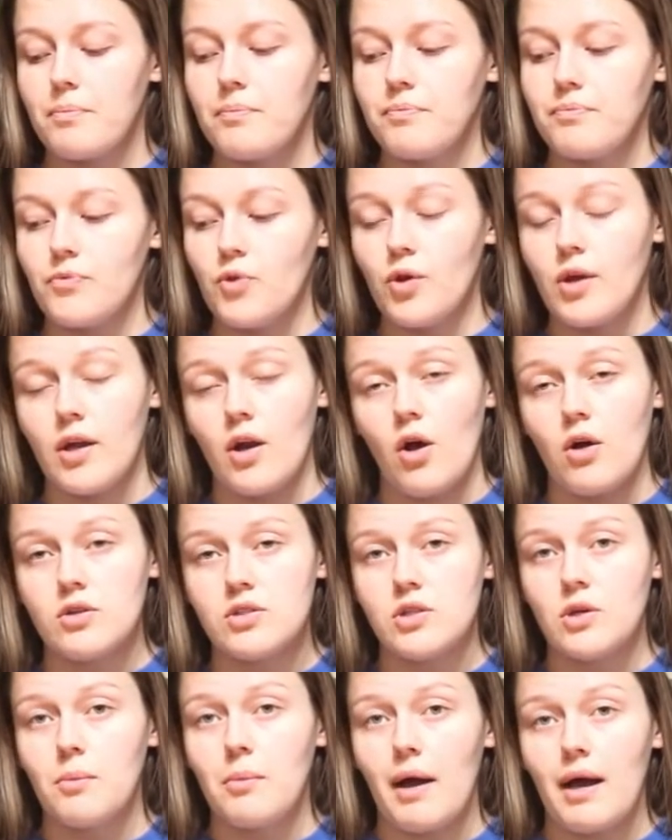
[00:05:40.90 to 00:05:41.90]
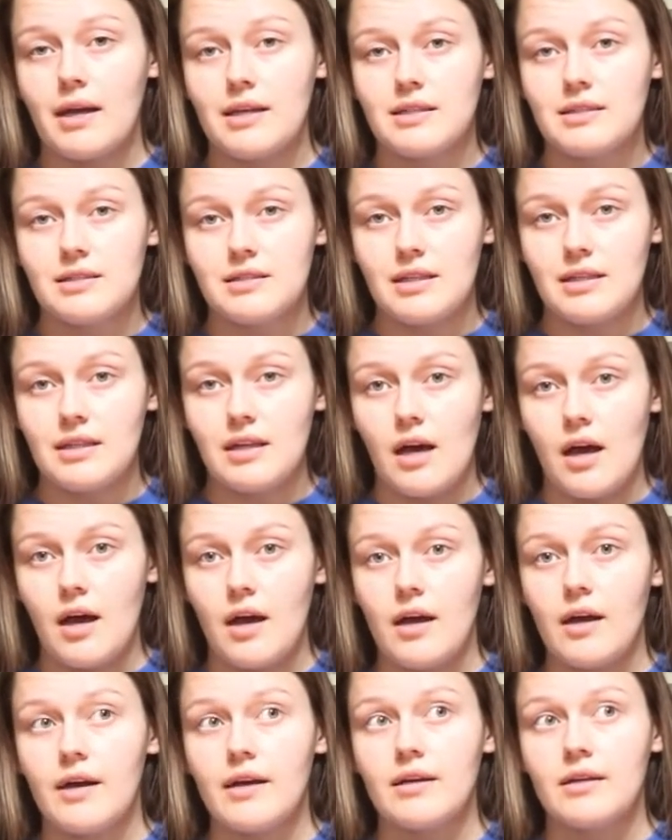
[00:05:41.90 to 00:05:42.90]
You can also buy
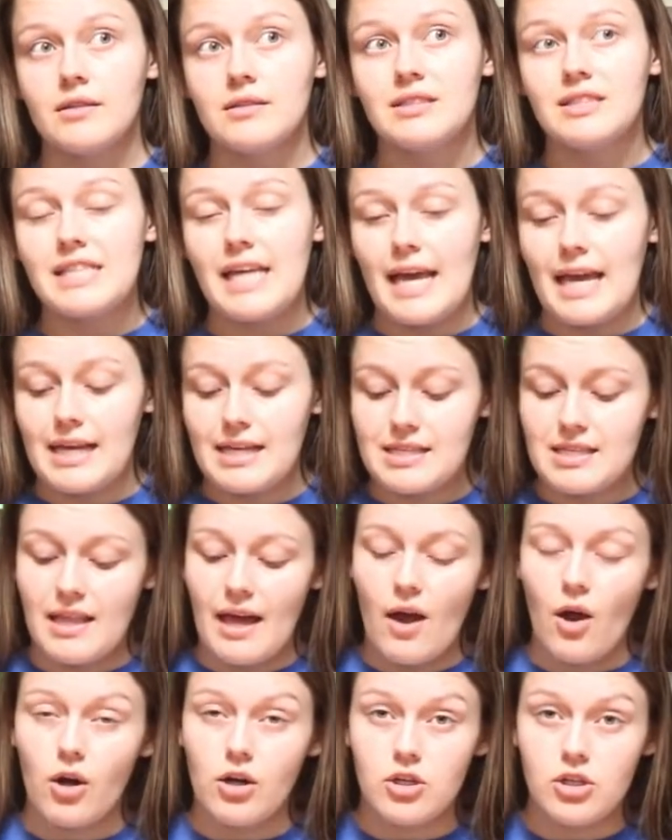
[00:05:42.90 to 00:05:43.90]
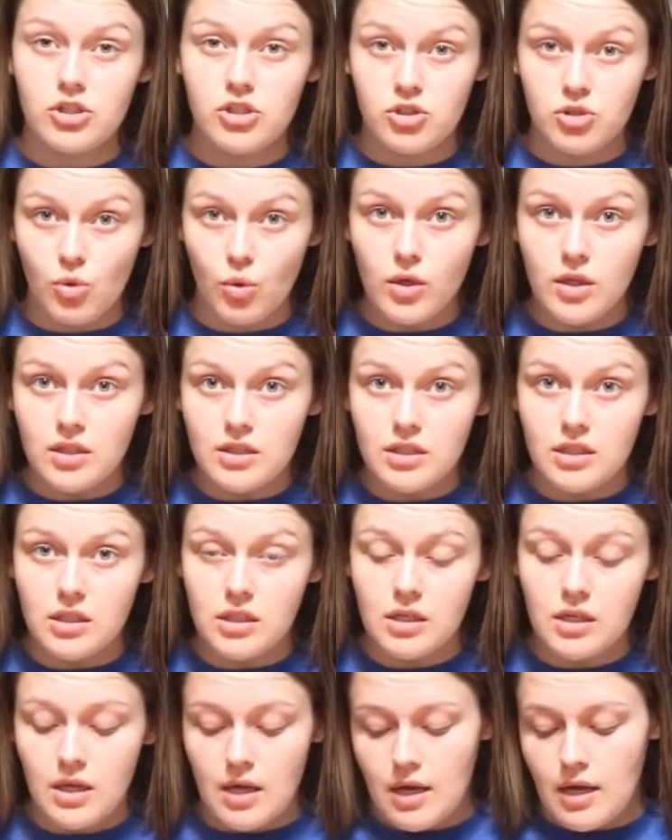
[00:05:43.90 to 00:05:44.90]
tanks that are short.
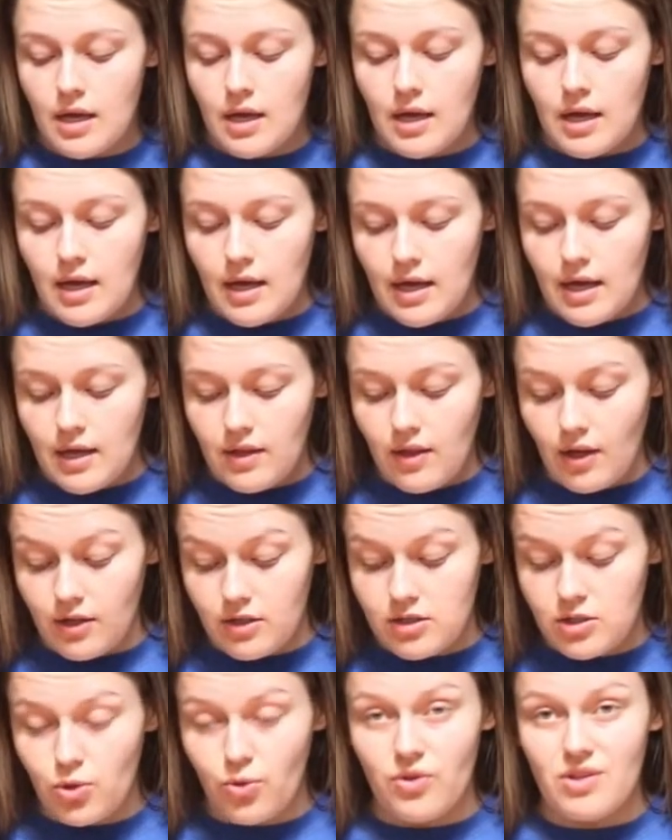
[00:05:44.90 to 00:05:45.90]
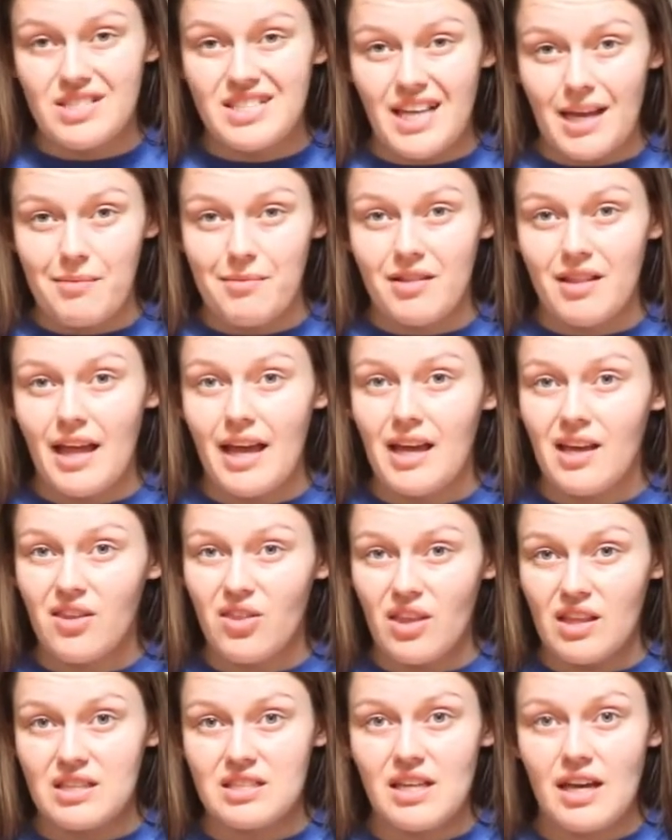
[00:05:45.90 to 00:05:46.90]
They're still the same length
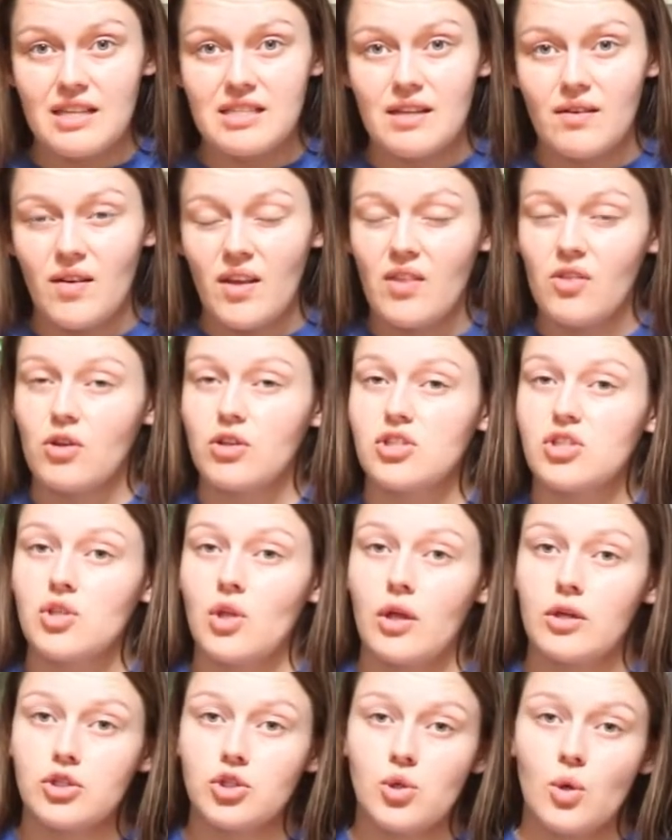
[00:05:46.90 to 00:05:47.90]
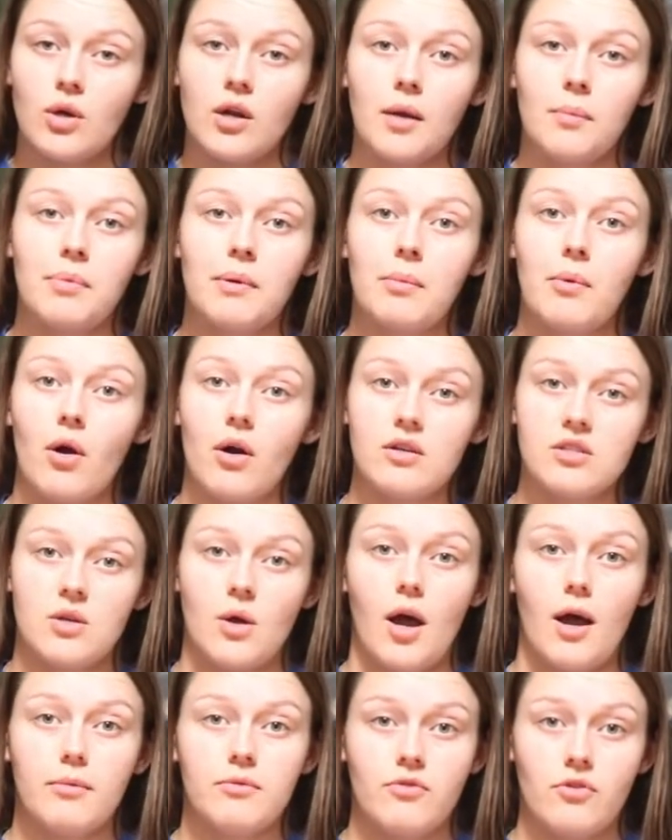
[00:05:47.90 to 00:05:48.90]
and size and everything, they're just a lot shorter. People also
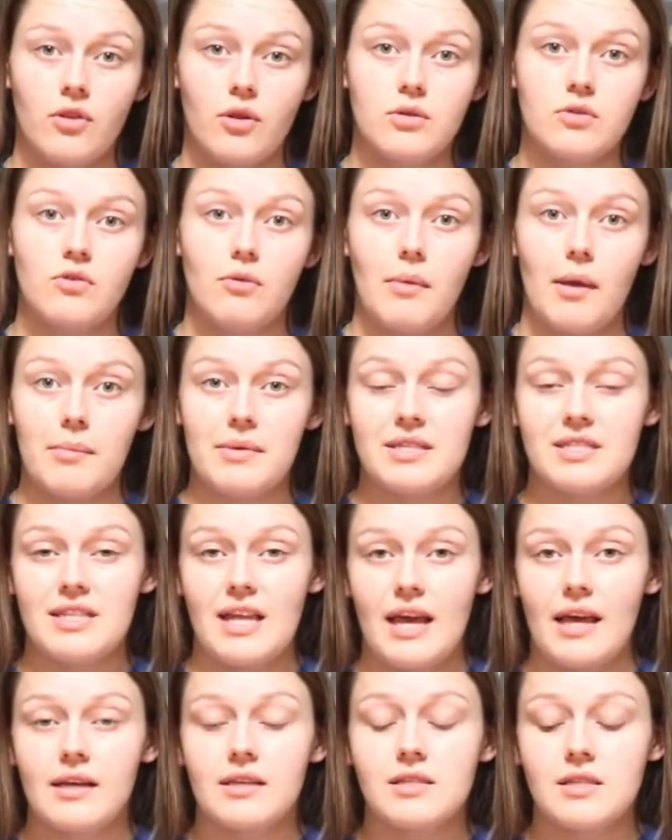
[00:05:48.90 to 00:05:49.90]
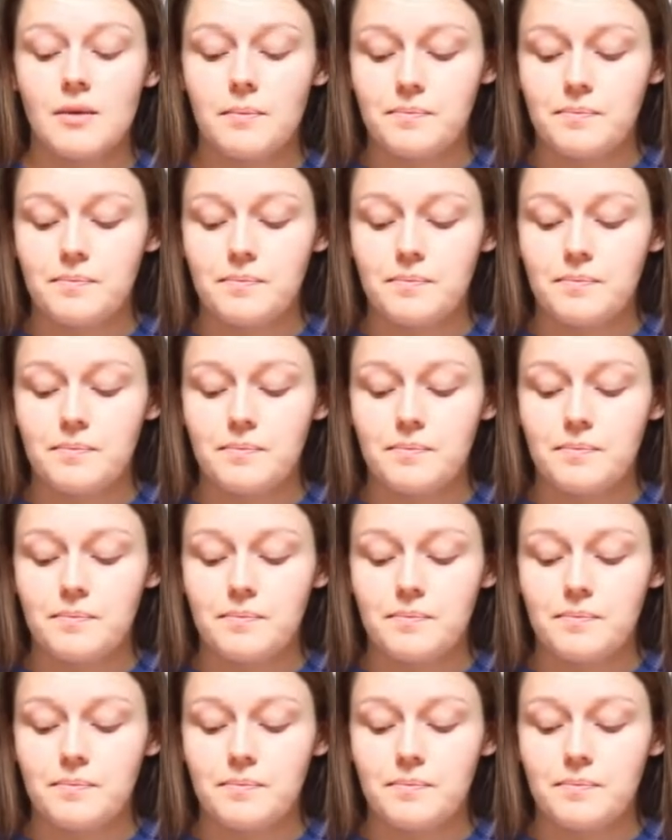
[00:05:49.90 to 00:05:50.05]
opt for those for baby snakes.